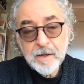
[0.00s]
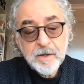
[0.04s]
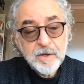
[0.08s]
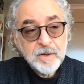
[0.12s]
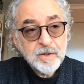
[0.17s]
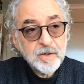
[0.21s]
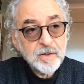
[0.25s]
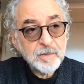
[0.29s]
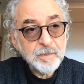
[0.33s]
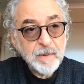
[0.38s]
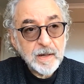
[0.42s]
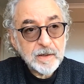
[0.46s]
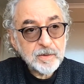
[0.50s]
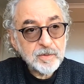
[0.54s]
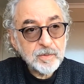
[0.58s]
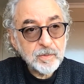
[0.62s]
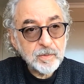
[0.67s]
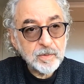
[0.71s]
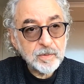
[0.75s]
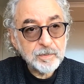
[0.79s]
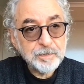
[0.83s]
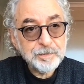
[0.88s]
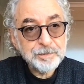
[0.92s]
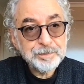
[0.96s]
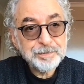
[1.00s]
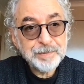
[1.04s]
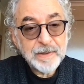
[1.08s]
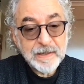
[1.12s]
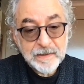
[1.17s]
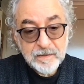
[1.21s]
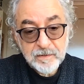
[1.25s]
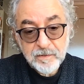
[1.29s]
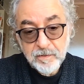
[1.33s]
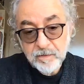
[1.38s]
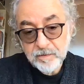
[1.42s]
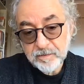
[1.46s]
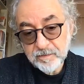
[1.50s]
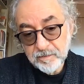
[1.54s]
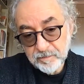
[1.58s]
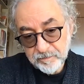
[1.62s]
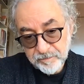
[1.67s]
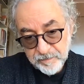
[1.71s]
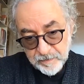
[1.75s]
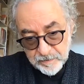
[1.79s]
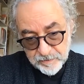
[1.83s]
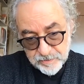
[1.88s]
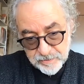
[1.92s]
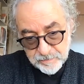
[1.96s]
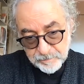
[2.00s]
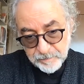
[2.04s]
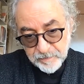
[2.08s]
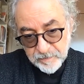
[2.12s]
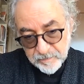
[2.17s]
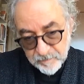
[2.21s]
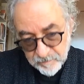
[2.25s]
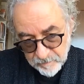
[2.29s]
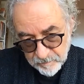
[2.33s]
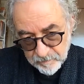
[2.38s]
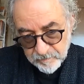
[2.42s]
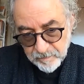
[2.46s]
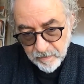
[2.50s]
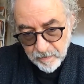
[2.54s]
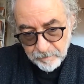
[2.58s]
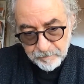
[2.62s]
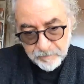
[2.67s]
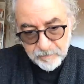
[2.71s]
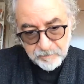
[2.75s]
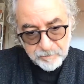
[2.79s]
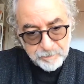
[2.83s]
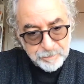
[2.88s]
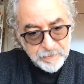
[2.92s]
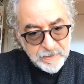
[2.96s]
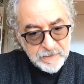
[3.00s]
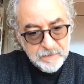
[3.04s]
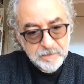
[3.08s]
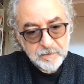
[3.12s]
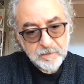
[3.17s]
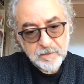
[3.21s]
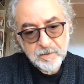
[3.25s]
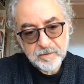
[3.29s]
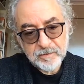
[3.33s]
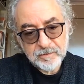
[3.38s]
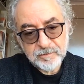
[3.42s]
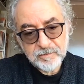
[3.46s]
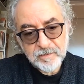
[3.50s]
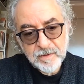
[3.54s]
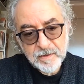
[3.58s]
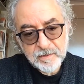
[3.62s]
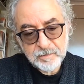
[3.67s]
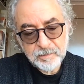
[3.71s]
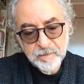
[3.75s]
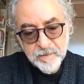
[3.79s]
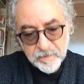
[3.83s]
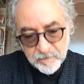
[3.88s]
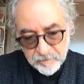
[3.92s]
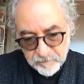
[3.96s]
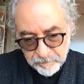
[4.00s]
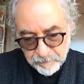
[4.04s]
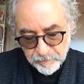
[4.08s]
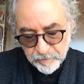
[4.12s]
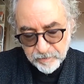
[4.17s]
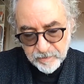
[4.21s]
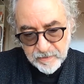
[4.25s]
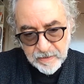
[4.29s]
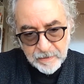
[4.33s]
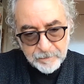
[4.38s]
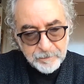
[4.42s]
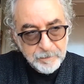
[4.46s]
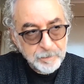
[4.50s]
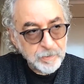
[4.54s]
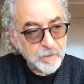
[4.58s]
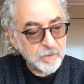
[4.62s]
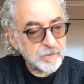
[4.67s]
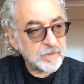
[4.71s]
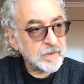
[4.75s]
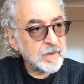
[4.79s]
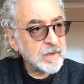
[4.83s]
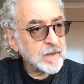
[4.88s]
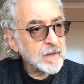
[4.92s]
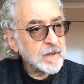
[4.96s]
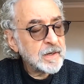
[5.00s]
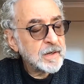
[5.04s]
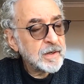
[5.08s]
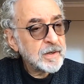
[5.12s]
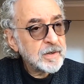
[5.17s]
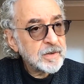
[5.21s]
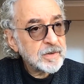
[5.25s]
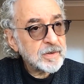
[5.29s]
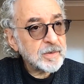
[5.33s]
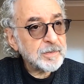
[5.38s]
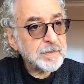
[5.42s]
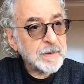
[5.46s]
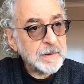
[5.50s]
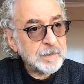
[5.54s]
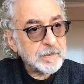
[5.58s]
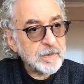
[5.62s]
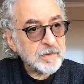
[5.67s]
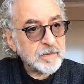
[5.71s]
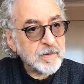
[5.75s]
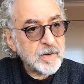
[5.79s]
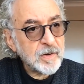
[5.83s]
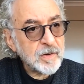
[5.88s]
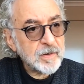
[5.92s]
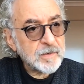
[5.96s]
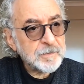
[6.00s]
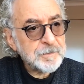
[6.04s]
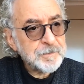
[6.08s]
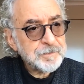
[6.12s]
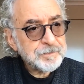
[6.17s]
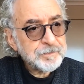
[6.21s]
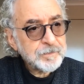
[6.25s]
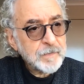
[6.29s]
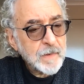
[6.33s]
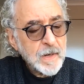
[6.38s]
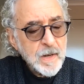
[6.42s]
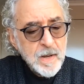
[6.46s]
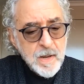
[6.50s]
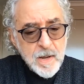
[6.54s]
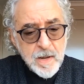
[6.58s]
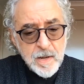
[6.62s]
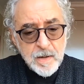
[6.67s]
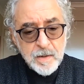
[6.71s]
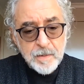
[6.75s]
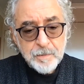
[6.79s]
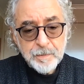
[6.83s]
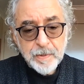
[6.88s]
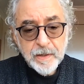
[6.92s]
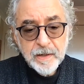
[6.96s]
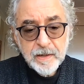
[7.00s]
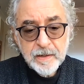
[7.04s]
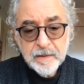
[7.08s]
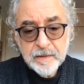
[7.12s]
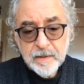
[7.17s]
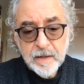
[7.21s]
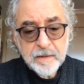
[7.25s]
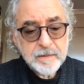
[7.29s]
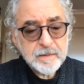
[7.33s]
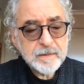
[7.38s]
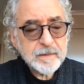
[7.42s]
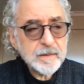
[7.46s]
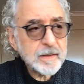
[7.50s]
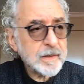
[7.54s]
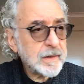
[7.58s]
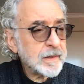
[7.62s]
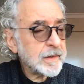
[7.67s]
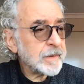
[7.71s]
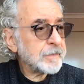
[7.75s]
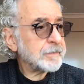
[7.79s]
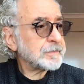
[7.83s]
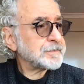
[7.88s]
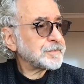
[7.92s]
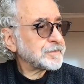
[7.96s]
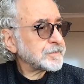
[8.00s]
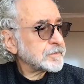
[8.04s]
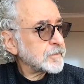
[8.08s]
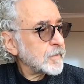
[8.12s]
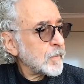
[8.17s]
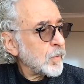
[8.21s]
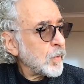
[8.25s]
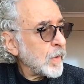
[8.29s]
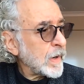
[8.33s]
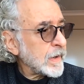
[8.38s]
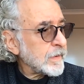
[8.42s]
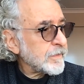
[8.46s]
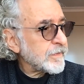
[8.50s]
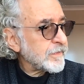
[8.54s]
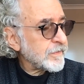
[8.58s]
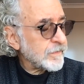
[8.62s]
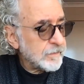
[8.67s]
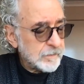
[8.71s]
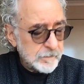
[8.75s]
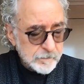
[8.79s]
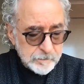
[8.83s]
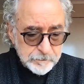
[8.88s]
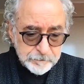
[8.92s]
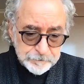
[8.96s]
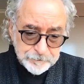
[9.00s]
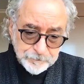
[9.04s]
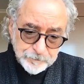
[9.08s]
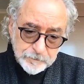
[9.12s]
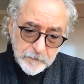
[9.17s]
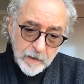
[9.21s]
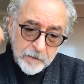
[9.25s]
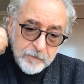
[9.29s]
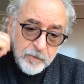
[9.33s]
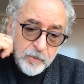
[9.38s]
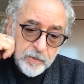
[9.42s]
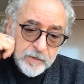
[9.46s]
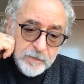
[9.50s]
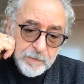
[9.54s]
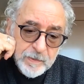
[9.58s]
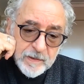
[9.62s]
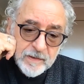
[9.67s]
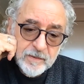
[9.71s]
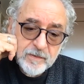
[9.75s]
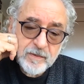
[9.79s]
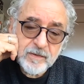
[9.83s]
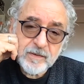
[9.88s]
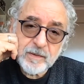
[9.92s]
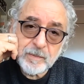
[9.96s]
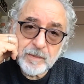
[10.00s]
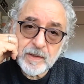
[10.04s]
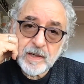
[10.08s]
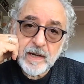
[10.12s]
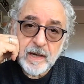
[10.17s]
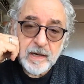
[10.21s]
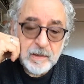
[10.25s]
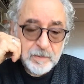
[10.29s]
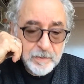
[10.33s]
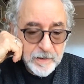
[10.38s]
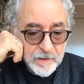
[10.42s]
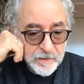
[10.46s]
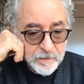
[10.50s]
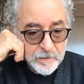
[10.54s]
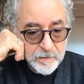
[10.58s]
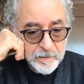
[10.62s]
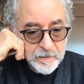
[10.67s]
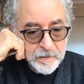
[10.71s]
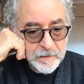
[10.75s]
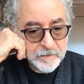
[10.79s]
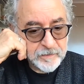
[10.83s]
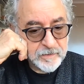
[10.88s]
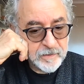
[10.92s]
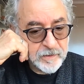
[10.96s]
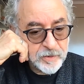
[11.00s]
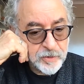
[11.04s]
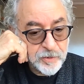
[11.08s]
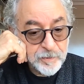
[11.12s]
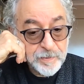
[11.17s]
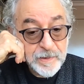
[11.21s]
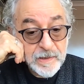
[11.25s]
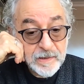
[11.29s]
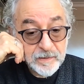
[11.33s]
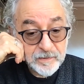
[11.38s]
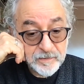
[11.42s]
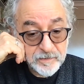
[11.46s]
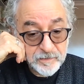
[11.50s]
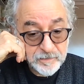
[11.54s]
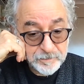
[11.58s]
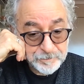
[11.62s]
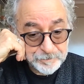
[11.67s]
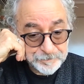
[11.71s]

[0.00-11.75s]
you might call Pentecostal fellowship. It's the time of Pentecost, right, when the Spirit came upon the people of God. But another way of, I've always been stimulated by Leslie Newbegin's